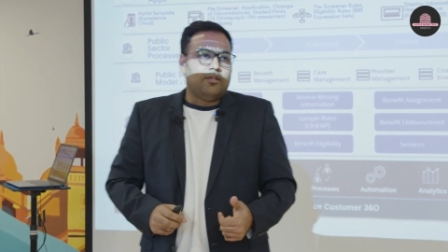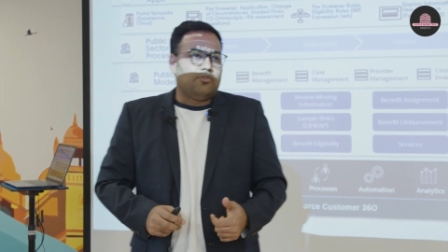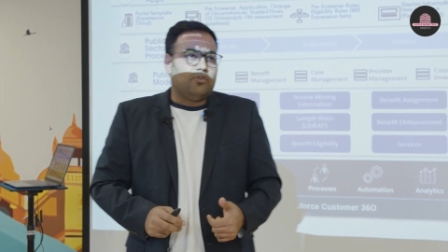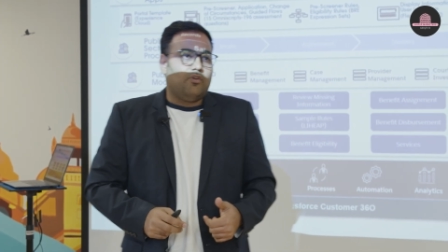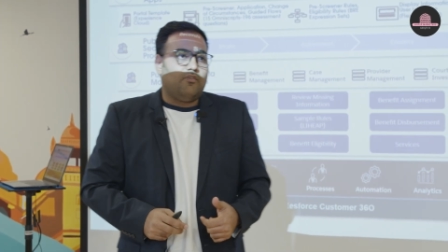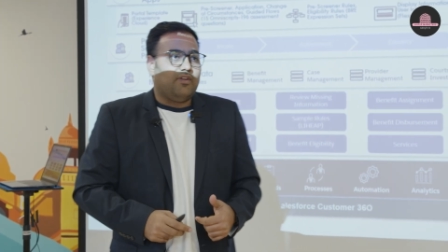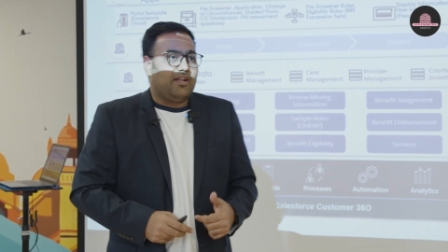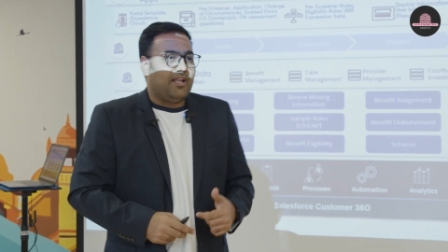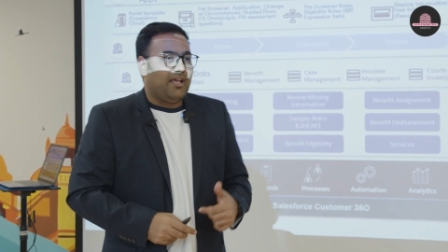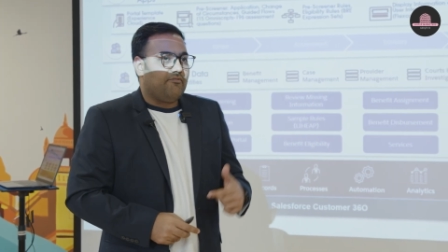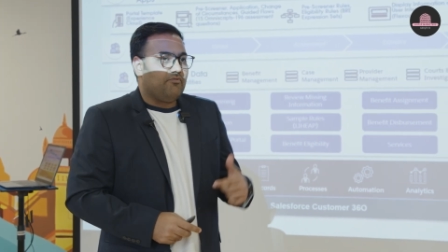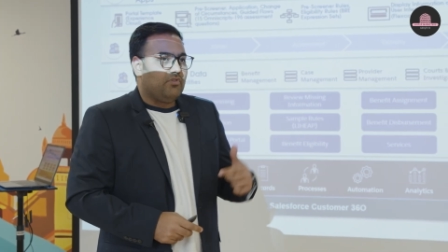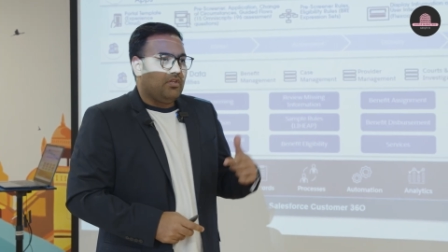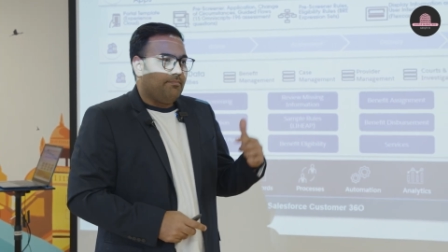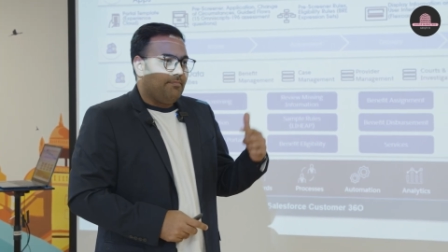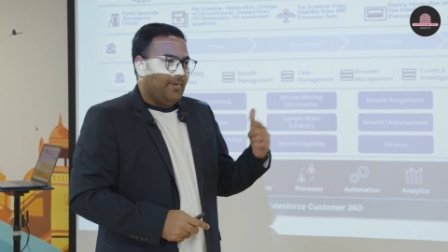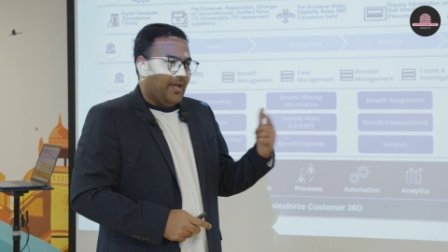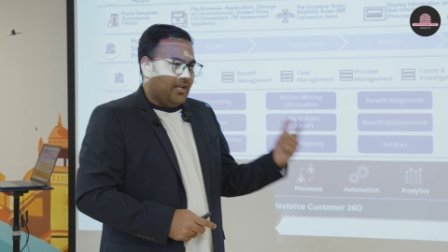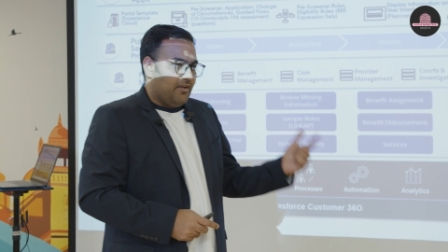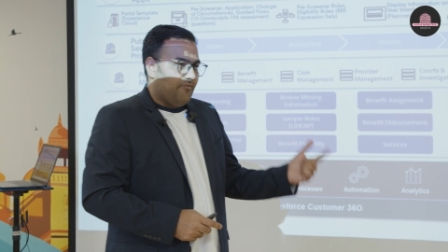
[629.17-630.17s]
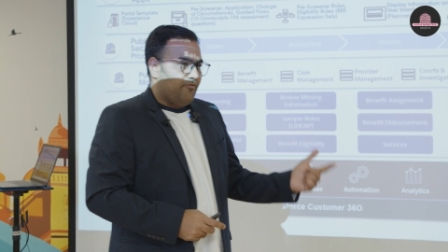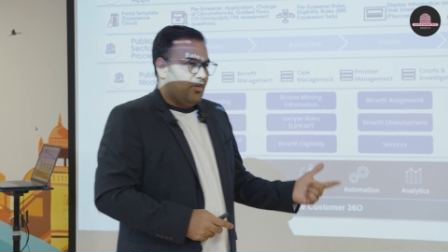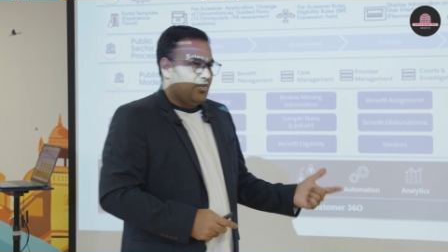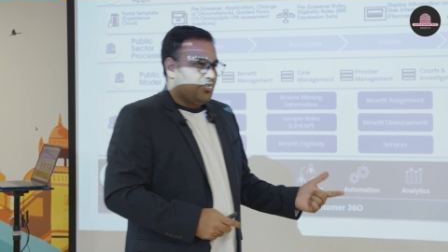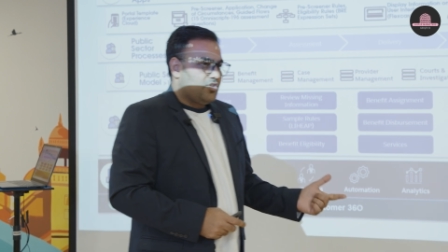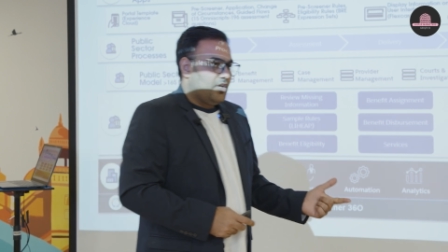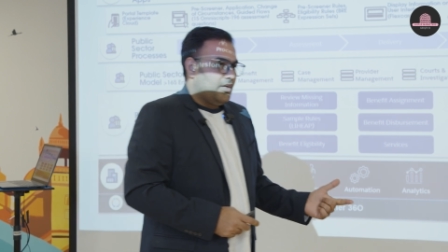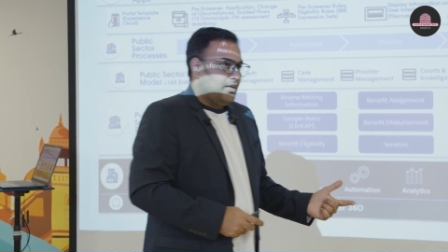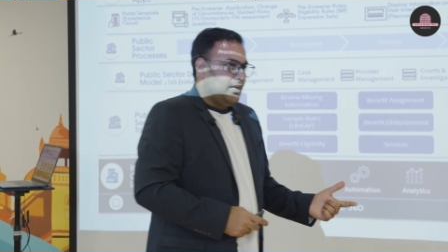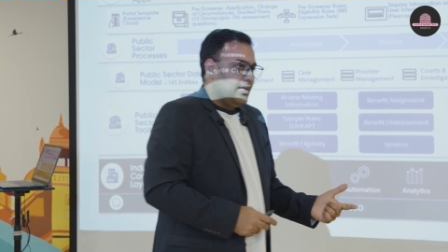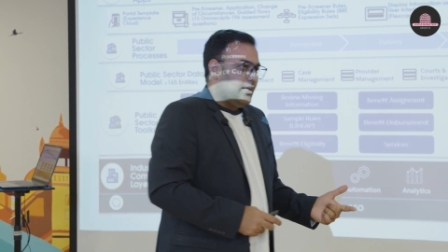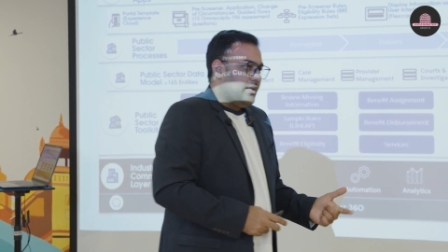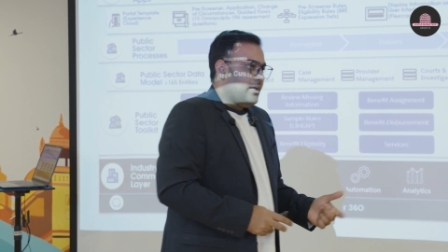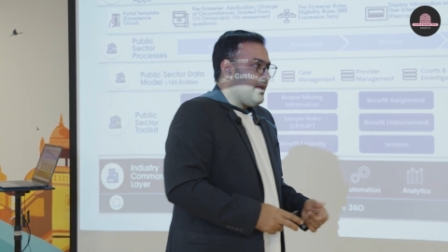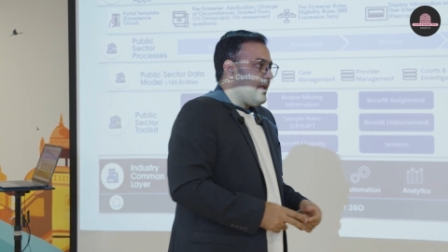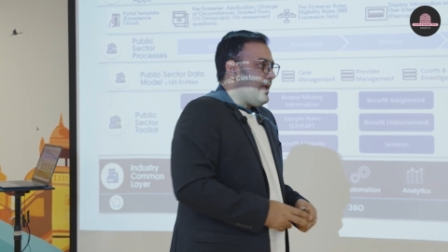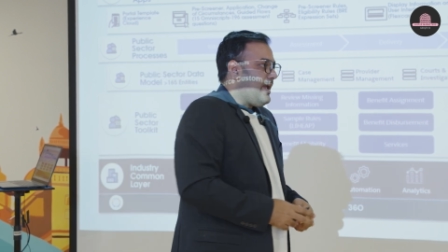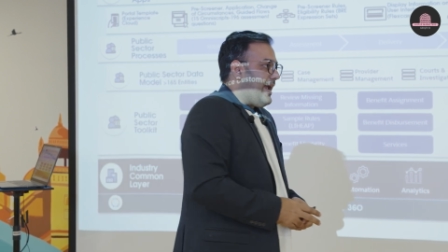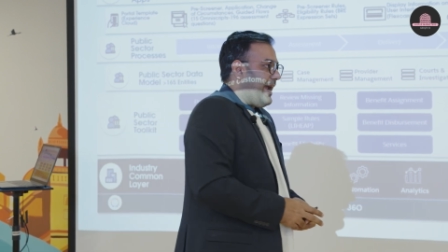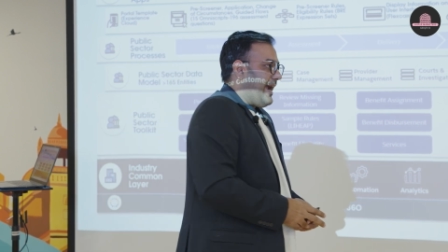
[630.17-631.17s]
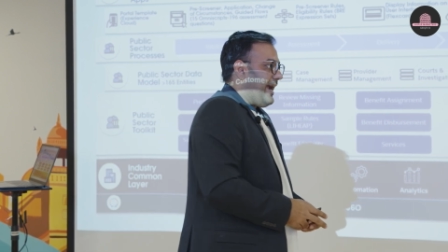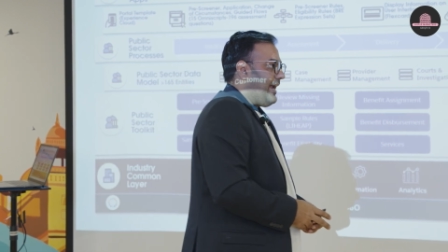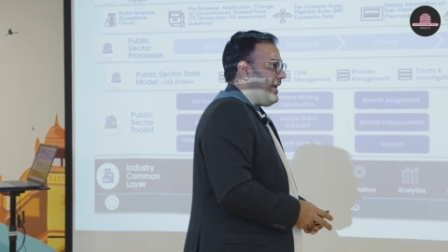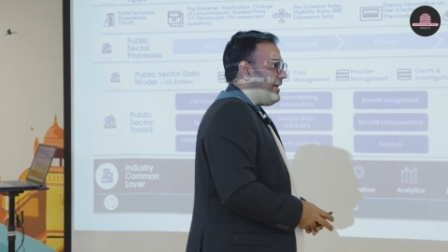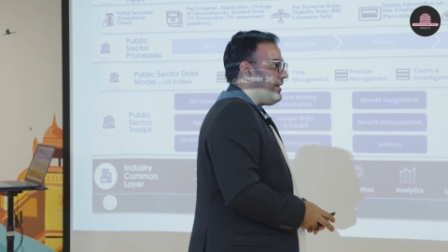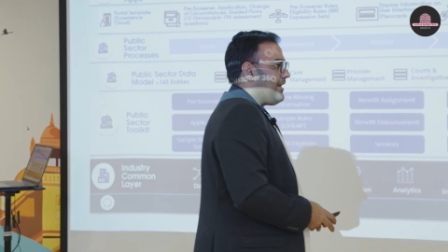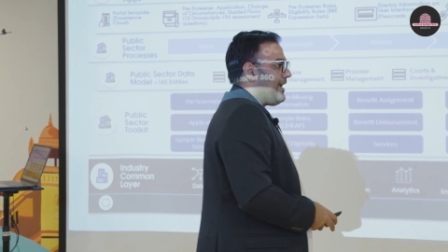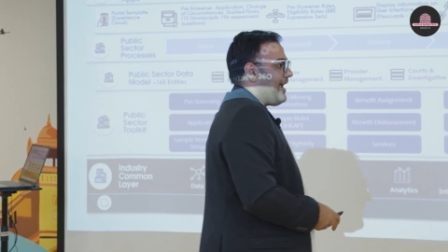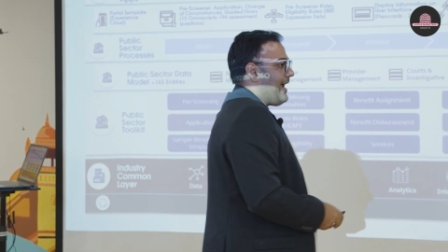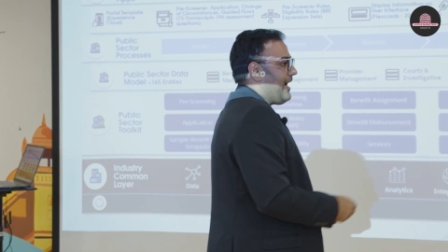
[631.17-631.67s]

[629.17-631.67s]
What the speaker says: you will have the beneficiary, and